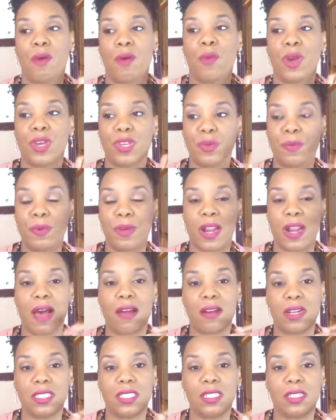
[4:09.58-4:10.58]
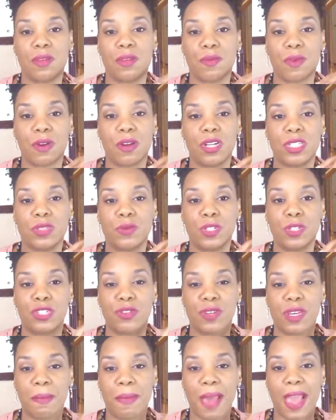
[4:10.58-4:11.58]
what you put out into the world is what
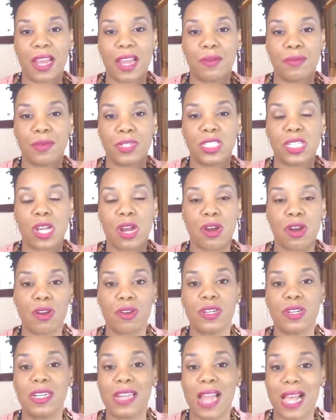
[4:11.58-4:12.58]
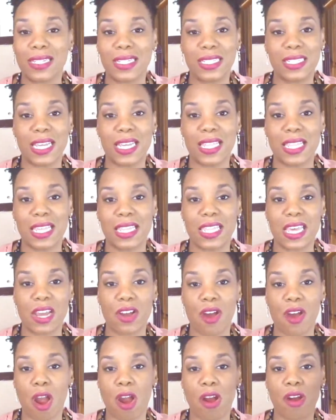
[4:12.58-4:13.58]
you get back in return. Not to say that
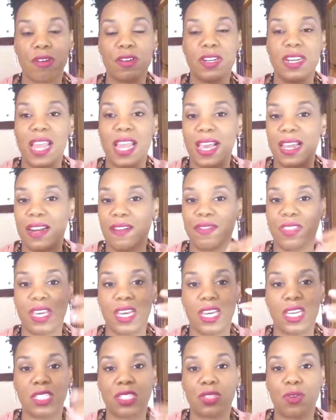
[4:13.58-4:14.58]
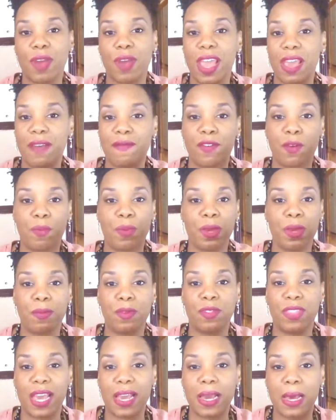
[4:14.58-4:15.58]
there aren't negative things or hateful
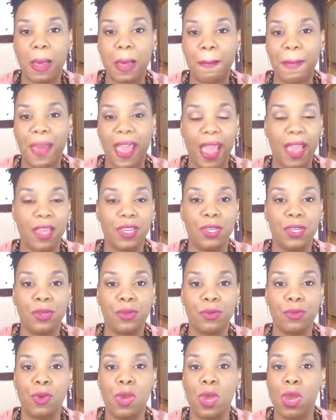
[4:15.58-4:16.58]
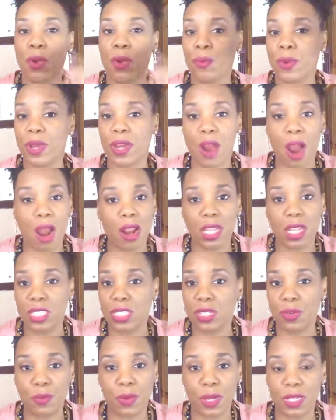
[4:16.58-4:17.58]
people that come at you
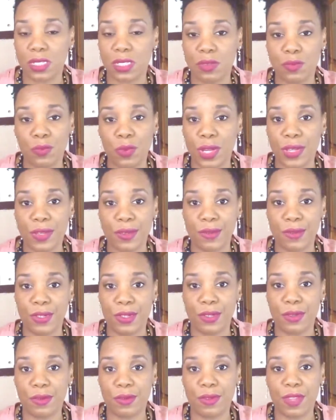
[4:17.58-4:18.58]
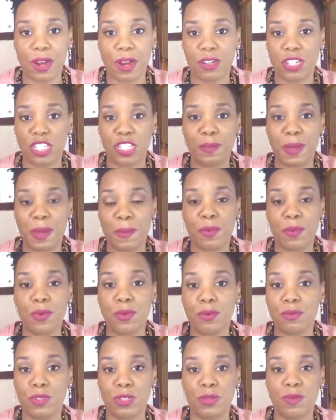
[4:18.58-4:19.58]
regardless of what you do. There are just people
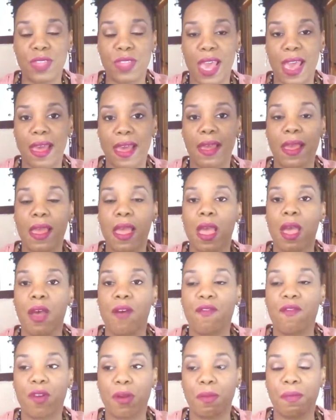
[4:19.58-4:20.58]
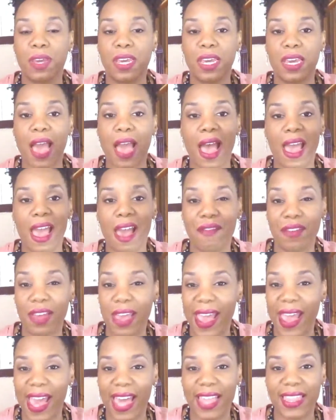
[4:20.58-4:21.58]
who do that. For me, I
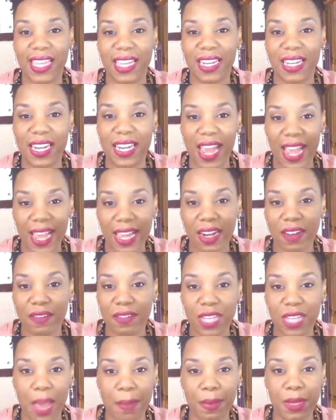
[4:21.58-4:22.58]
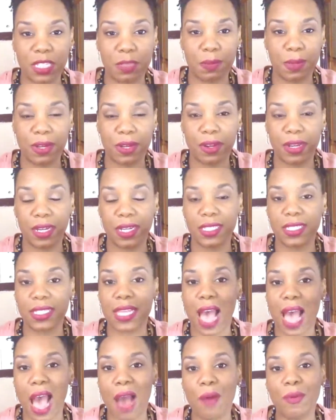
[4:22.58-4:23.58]
haven't had the negative type
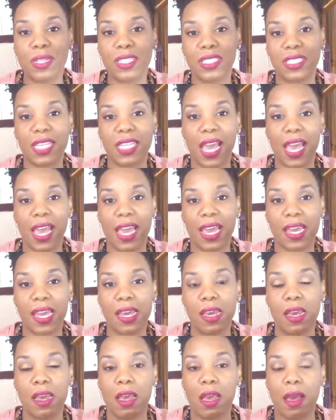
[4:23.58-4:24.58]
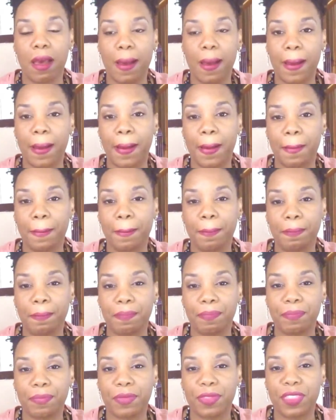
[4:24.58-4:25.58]
experience. I would say
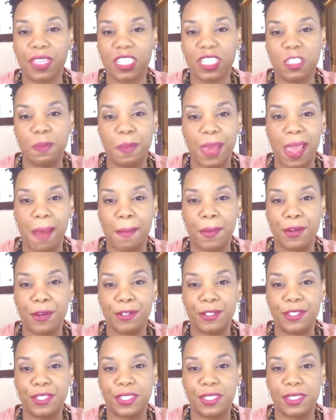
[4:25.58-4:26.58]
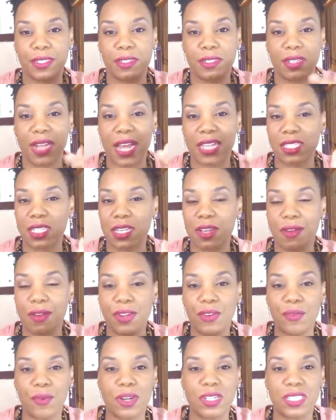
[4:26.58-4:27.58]
the spammers. That's the
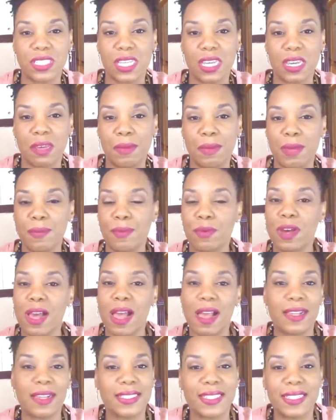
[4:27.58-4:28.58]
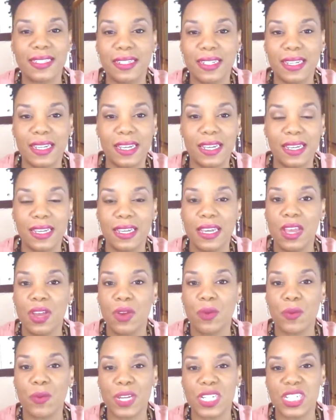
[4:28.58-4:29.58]
only worst thing. People constantly
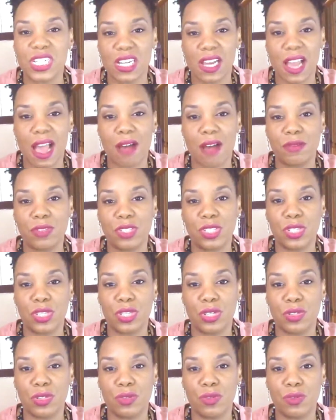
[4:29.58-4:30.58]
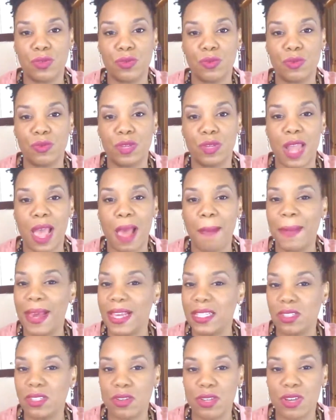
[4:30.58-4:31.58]
reaching out to you, not
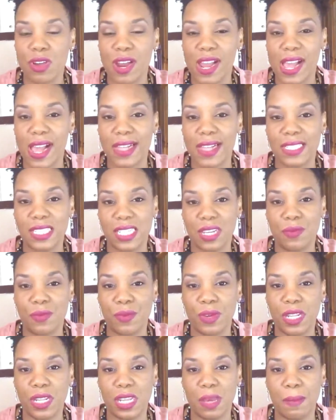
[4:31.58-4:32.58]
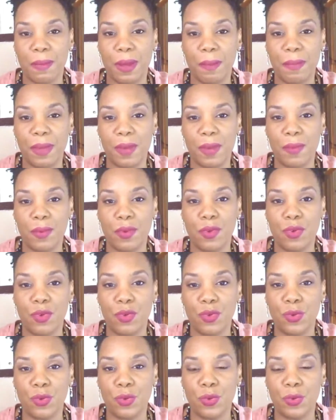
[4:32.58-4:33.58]
based on your content really, but people
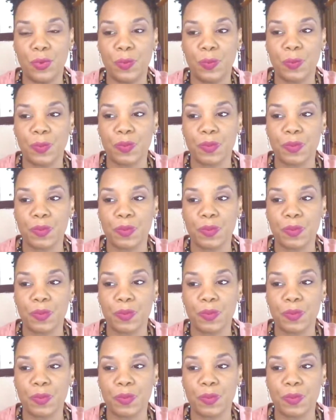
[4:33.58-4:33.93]
who